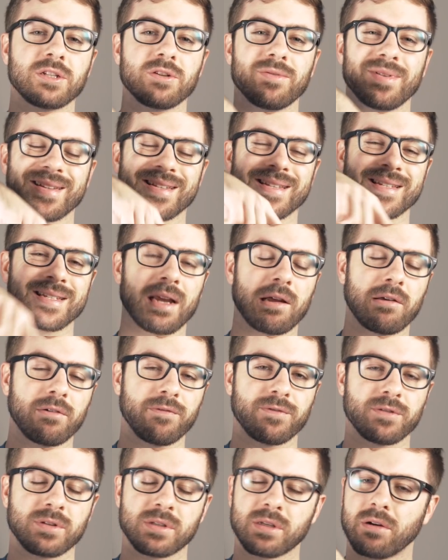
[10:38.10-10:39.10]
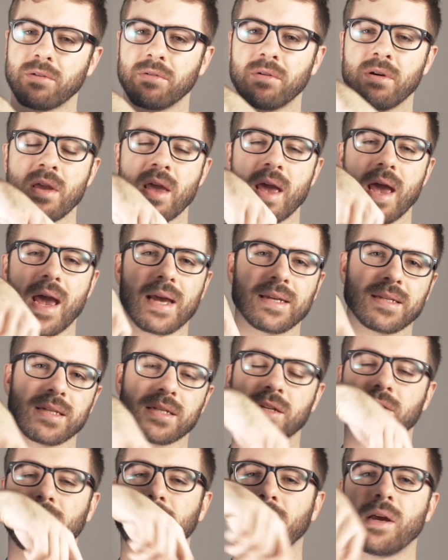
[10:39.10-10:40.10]
to itself. So as
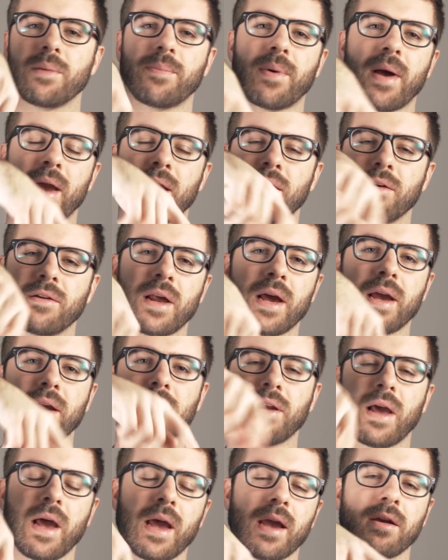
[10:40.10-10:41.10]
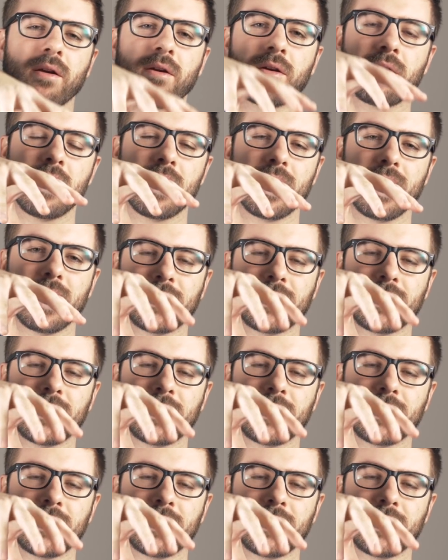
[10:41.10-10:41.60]
it's going up higher and higher and higher,